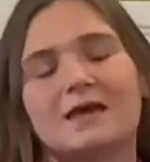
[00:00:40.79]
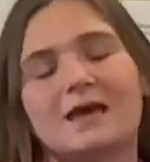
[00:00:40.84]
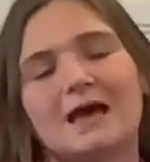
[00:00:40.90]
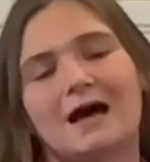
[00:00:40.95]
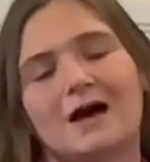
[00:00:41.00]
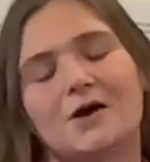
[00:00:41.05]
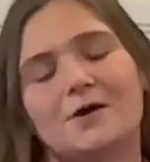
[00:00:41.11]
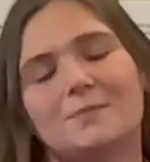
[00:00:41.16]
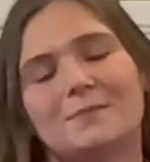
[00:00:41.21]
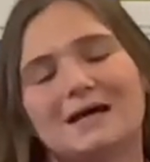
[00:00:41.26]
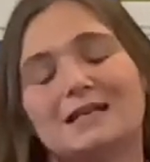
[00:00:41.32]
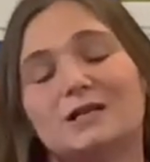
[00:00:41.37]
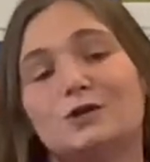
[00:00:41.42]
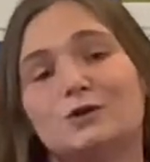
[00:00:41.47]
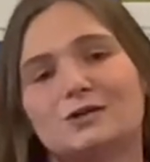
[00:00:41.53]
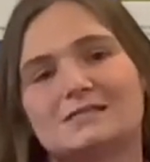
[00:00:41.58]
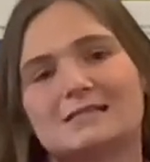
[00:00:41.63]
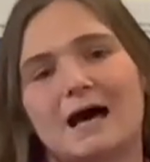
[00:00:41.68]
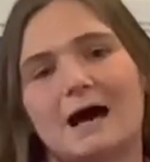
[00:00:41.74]
and it
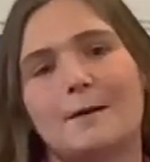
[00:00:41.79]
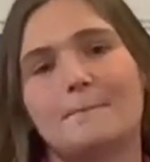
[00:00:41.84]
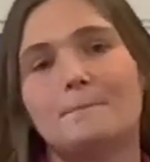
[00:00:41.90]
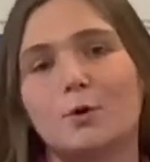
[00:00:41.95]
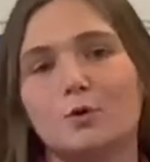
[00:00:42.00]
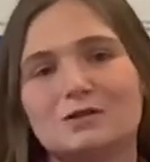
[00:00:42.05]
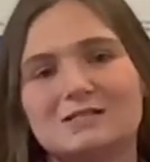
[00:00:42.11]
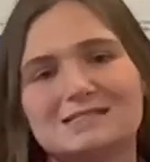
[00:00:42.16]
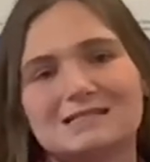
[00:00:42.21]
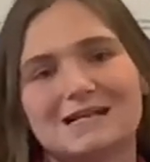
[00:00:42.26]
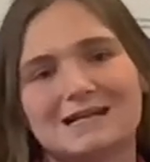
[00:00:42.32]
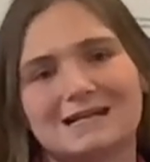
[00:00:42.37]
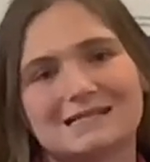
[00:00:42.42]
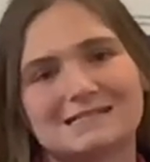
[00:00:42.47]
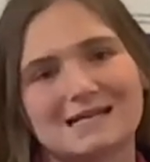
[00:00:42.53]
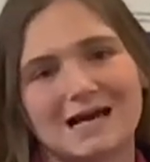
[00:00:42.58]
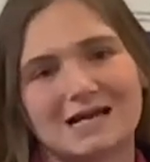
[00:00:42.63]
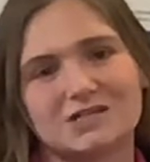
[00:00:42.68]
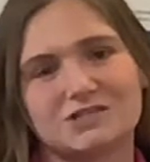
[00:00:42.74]
looks at bonding and
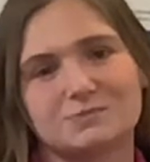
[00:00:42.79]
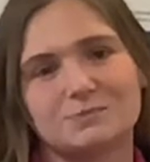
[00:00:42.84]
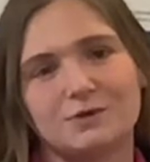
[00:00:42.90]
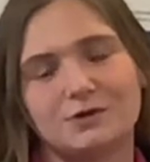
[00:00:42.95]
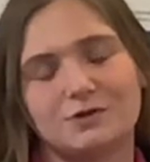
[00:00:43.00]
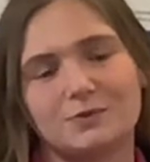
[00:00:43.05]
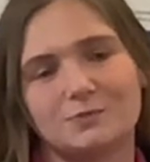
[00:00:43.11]
attachment